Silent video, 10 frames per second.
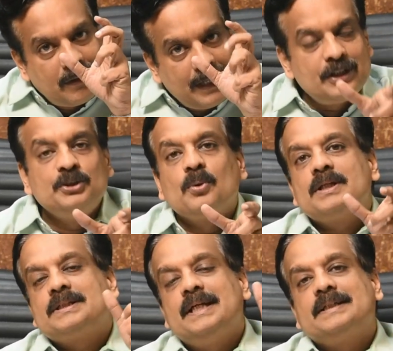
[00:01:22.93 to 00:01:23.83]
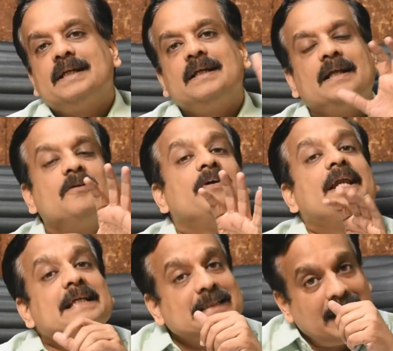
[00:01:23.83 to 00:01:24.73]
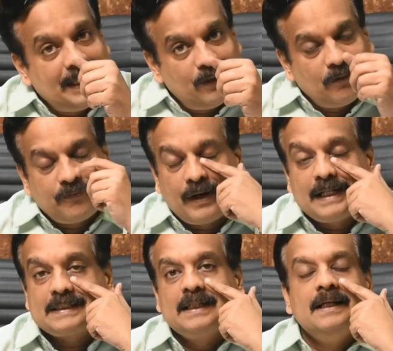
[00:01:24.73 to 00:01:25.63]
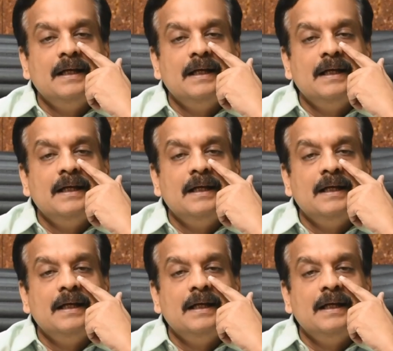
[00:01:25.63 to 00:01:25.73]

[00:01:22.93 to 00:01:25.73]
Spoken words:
writ jurisdiction and the various kind of writs,